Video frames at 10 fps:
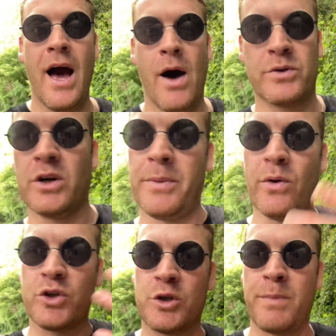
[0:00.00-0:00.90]
was going to be
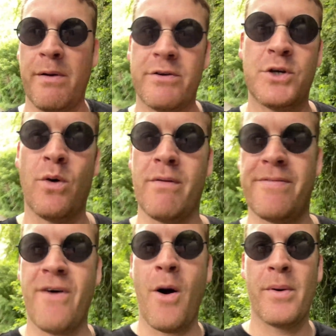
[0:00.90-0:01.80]
all spiritual and
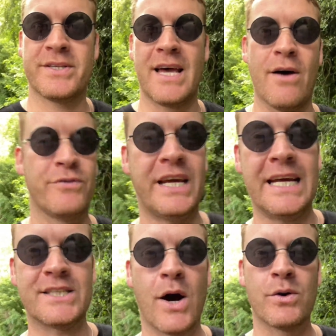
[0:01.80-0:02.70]
find myself,
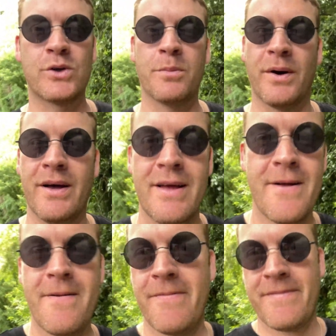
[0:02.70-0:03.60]
teetotal, but
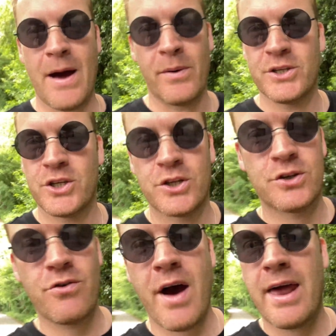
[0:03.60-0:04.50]
that went
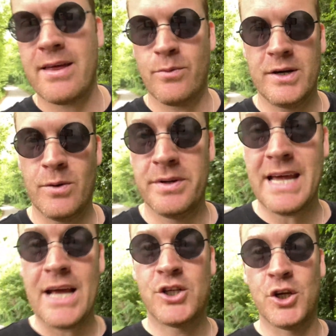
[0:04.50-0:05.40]
straight out the window on
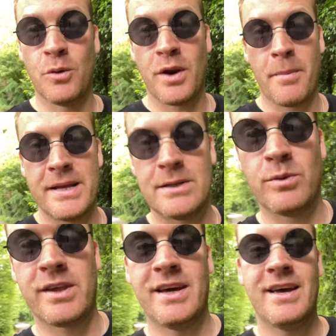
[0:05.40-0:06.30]
day 2 when I met up
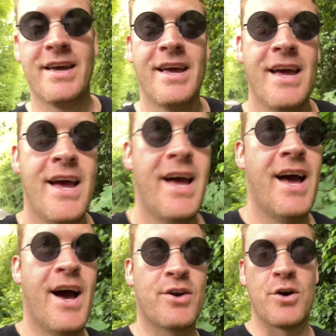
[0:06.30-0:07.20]
with
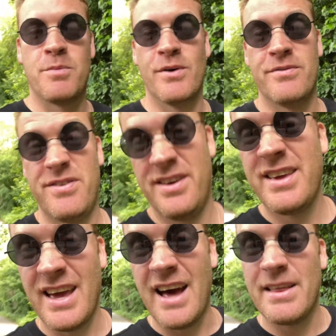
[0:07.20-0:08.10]
a group of,
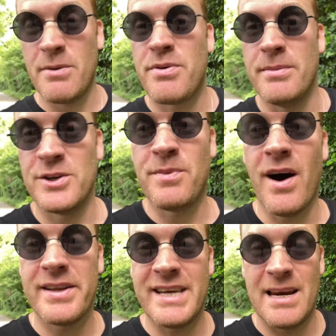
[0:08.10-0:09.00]
yeah, they were pretty much
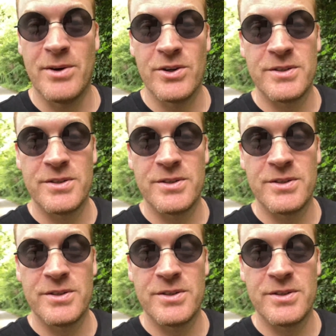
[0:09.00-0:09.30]
party animals.